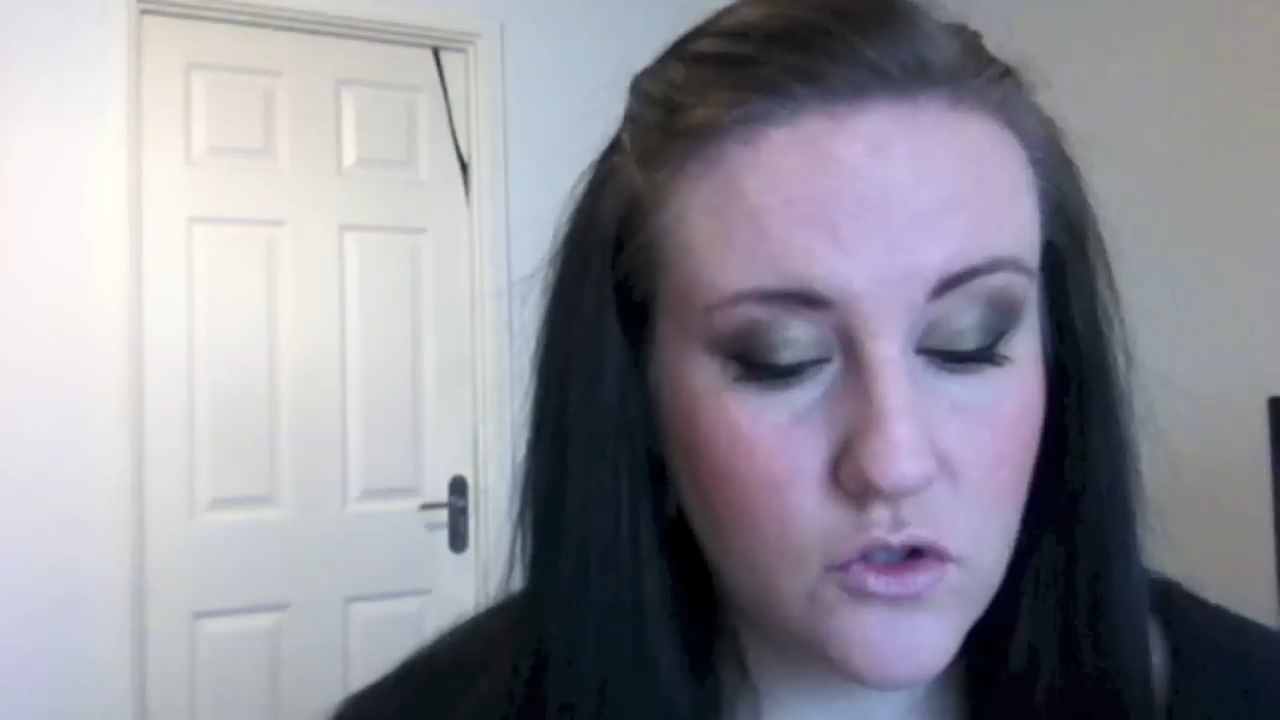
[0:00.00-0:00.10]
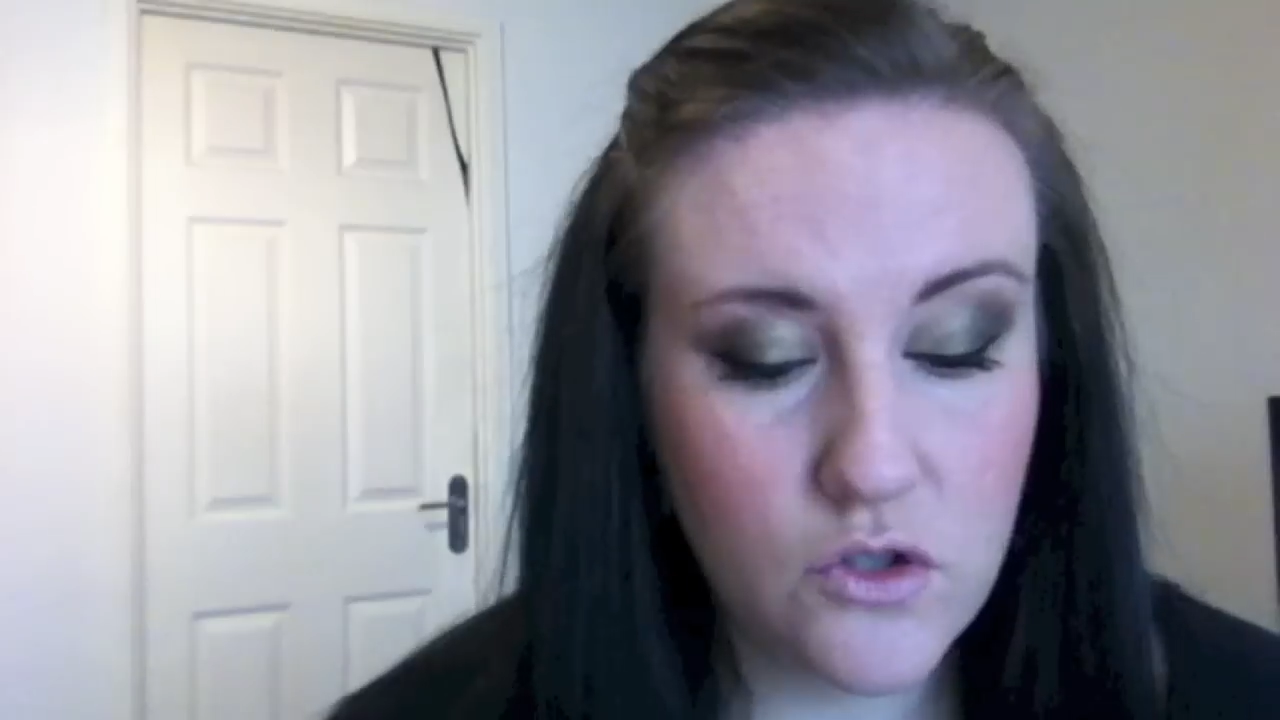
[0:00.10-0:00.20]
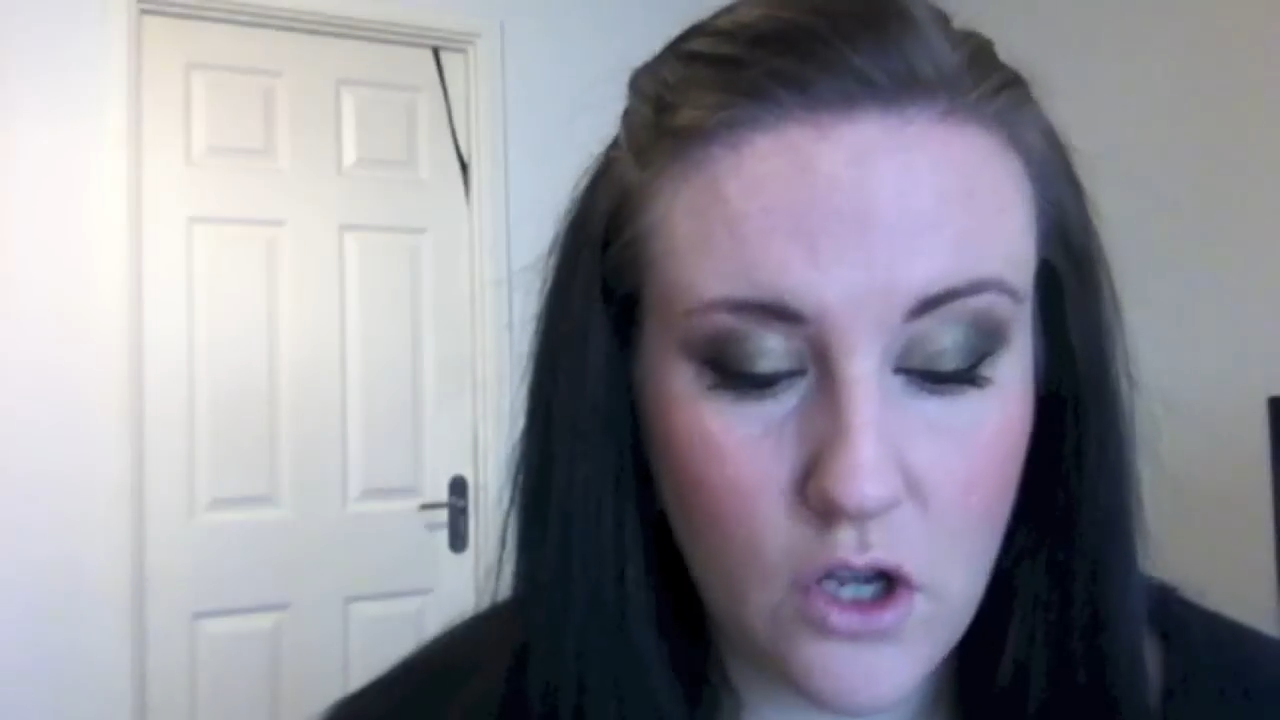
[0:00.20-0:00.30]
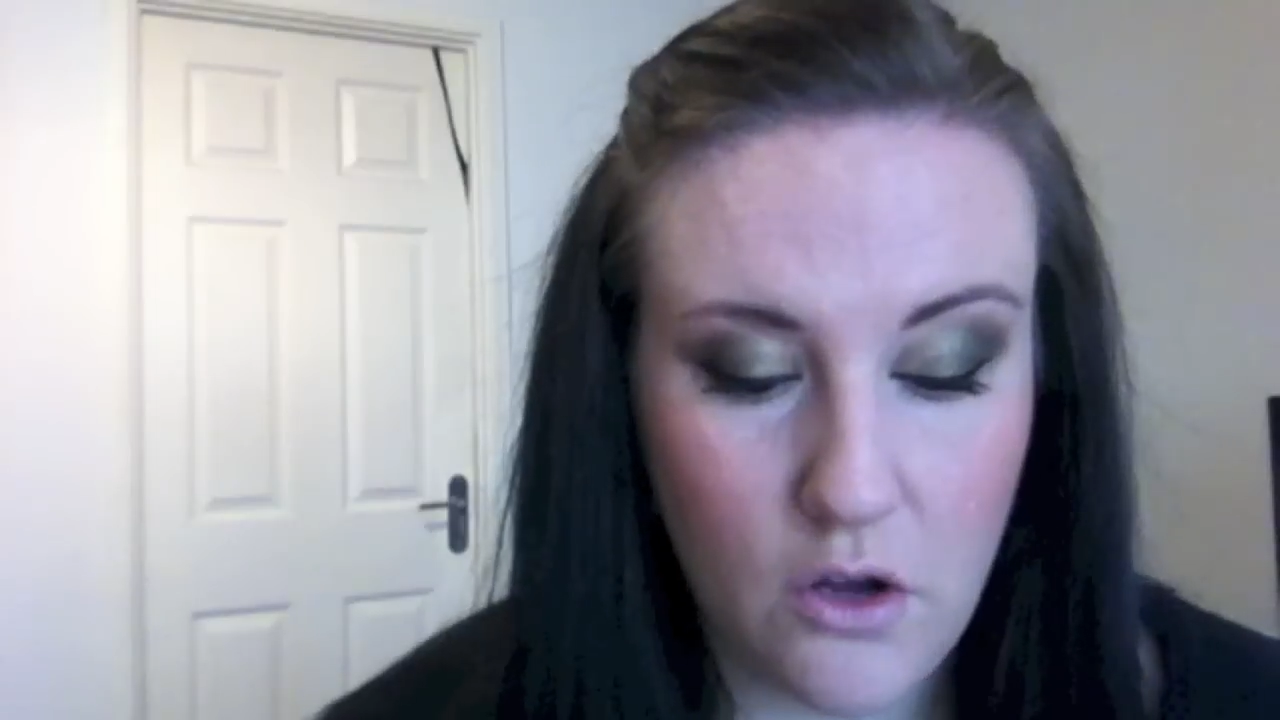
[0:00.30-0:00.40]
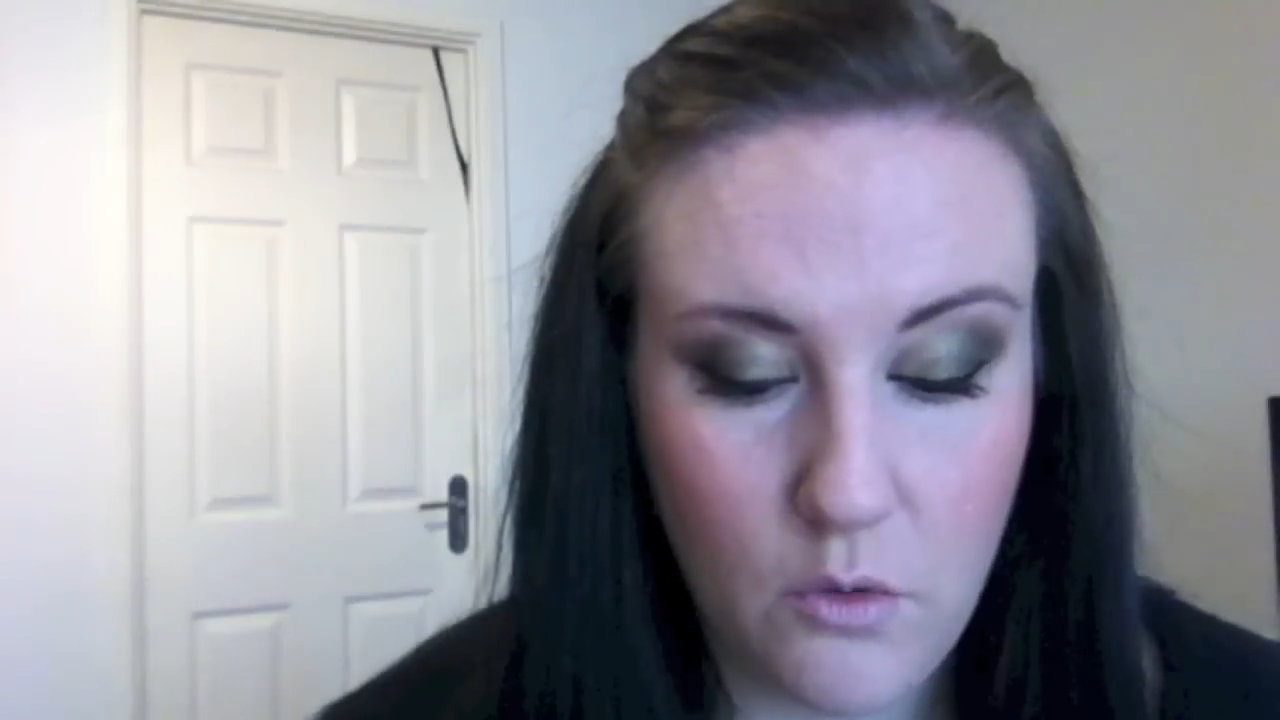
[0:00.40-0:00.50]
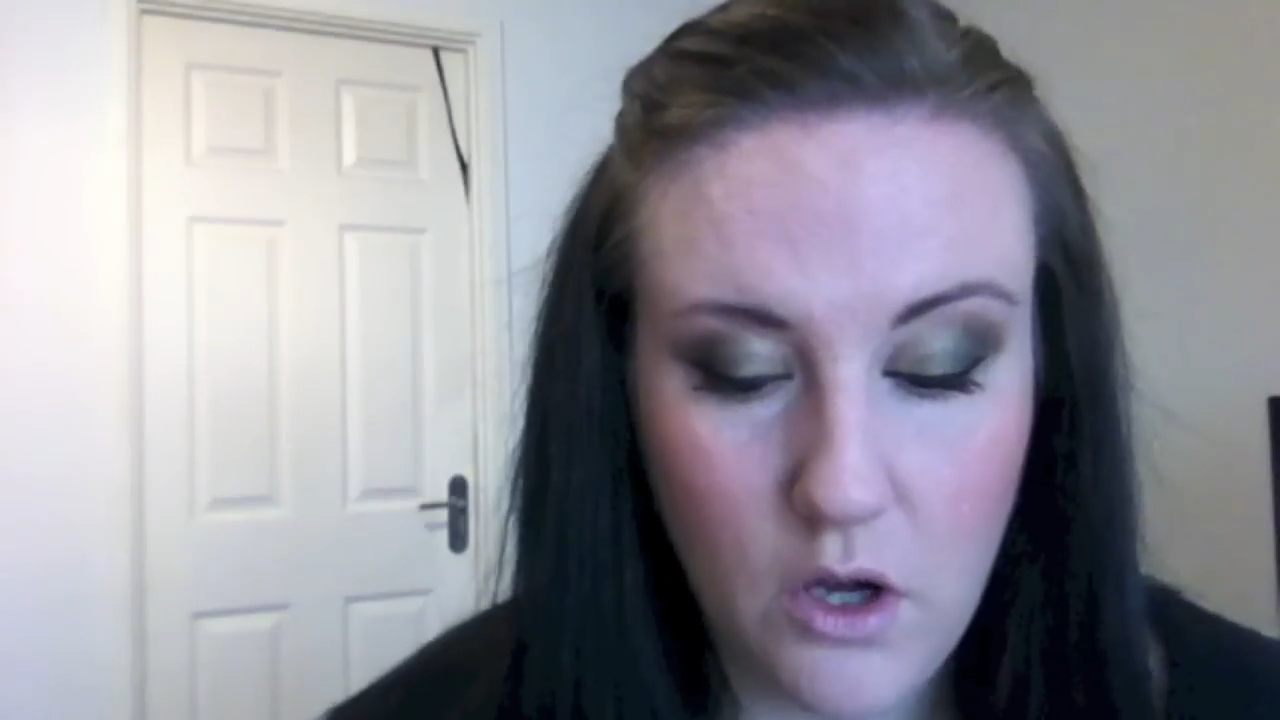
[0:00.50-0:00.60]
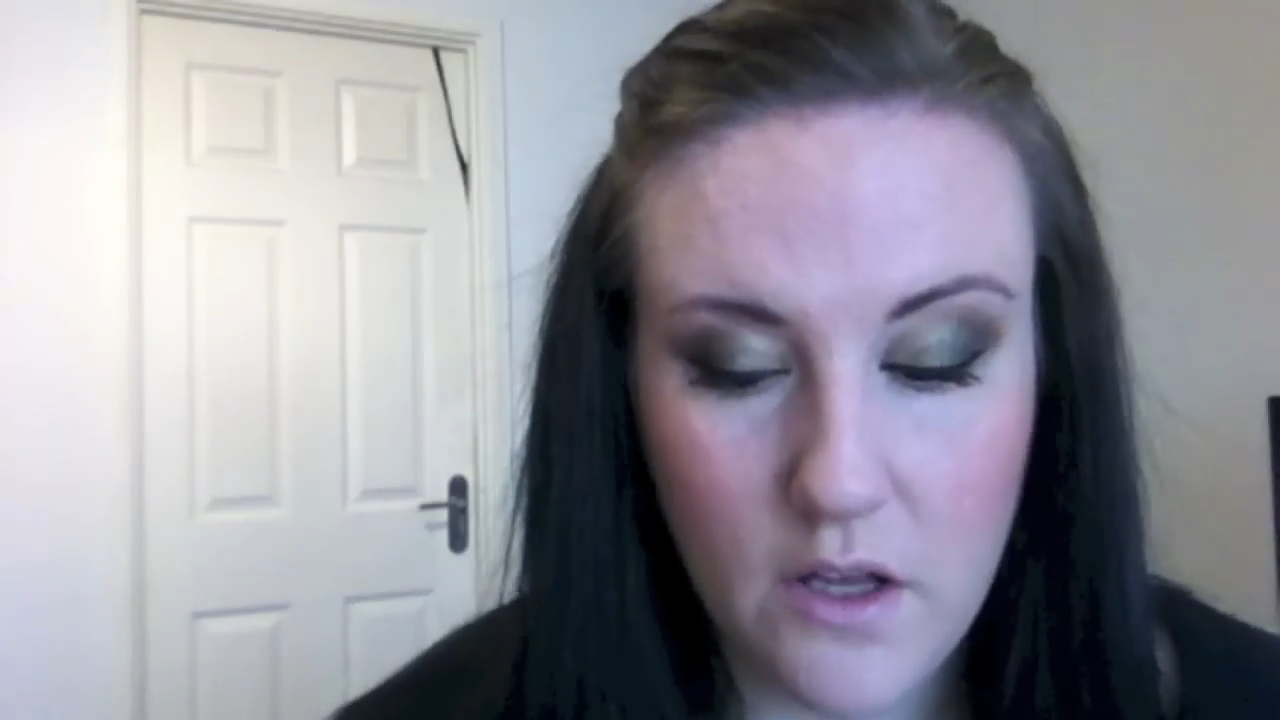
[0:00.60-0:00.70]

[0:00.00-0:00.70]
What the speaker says: So